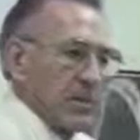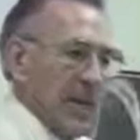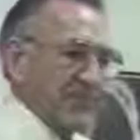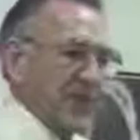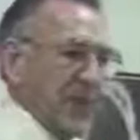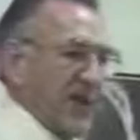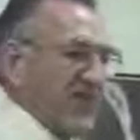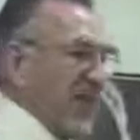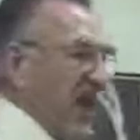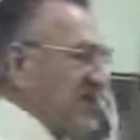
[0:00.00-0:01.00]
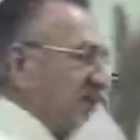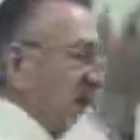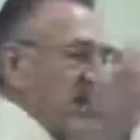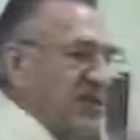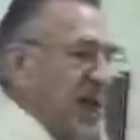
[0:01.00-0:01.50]
That's putting the fox in,
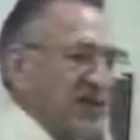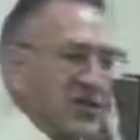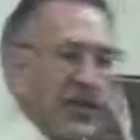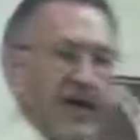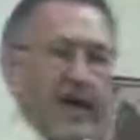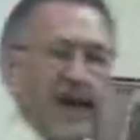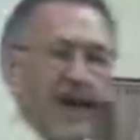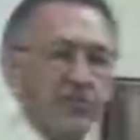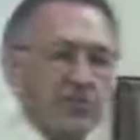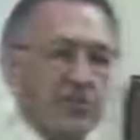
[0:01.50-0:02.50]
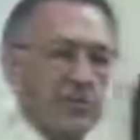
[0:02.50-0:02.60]
charge of the henhouse.